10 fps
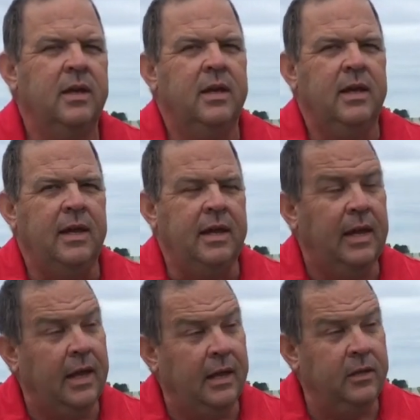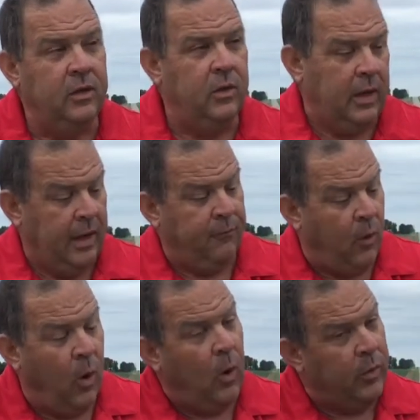And if
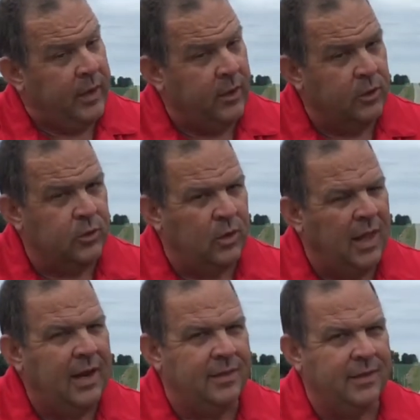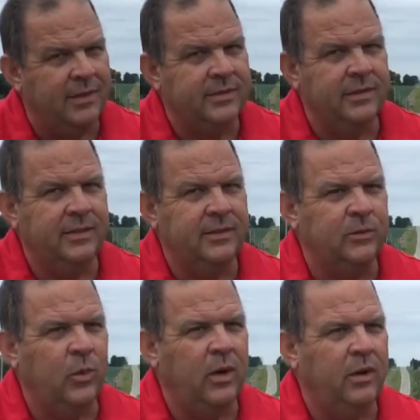all the ears are like this, and this is
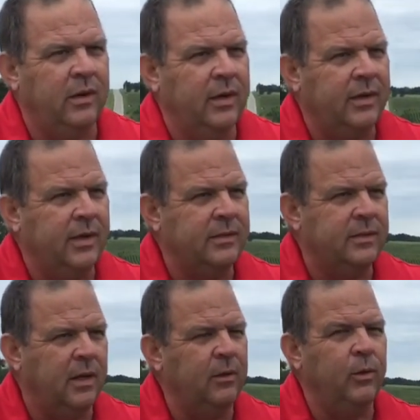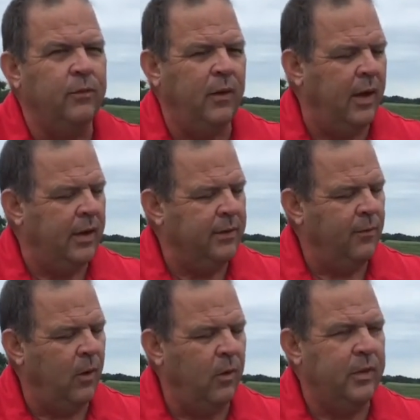where it gets unrefined, if
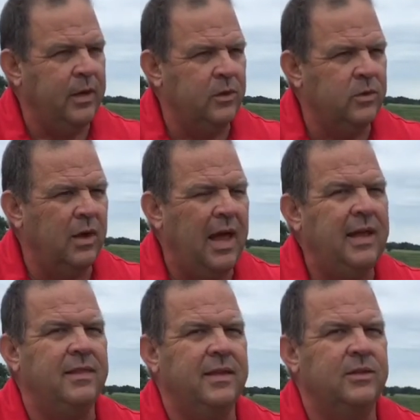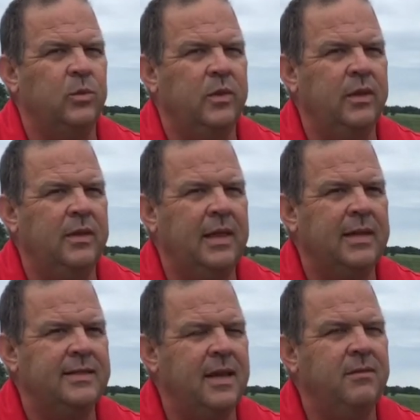all the ears are like this within
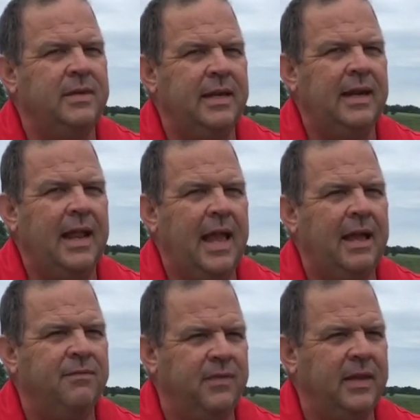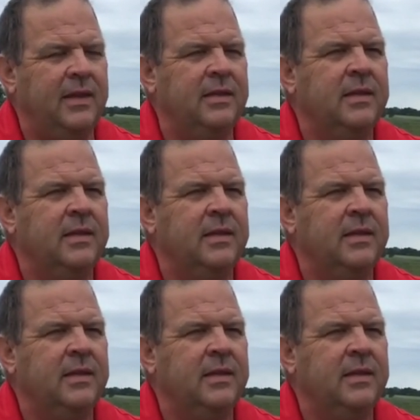that 17.5 feet,